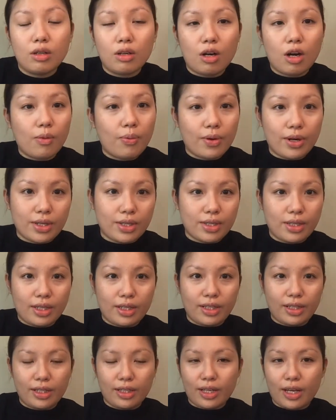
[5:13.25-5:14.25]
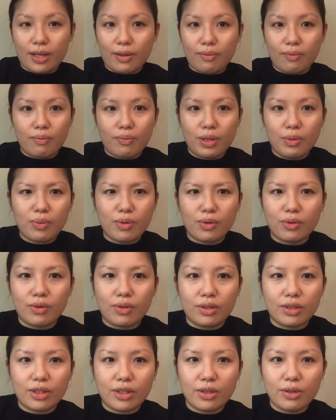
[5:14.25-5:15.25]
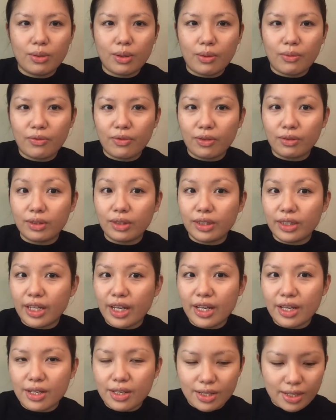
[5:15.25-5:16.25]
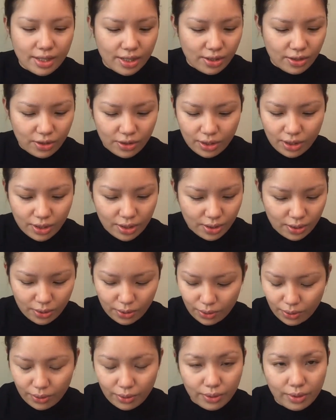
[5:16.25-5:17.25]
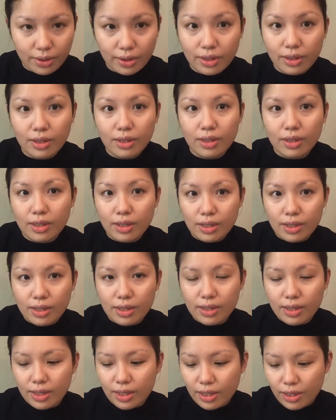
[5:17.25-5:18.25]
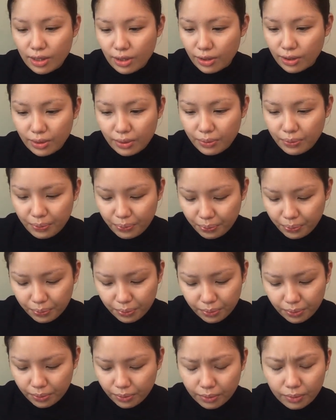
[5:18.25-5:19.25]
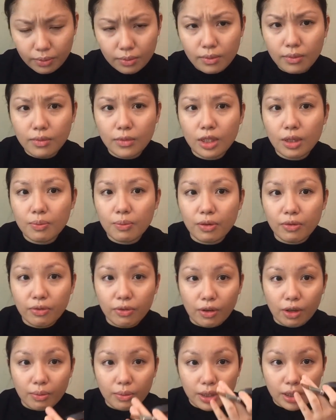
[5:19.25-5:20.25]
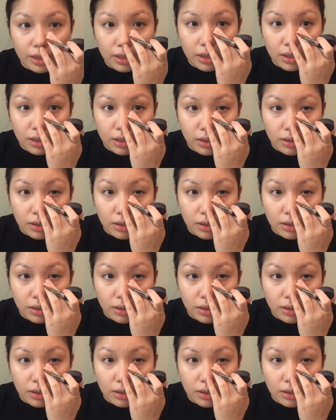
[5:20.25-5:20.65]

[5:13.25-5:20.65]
opera singing, and people could queue up for days just to see her performing.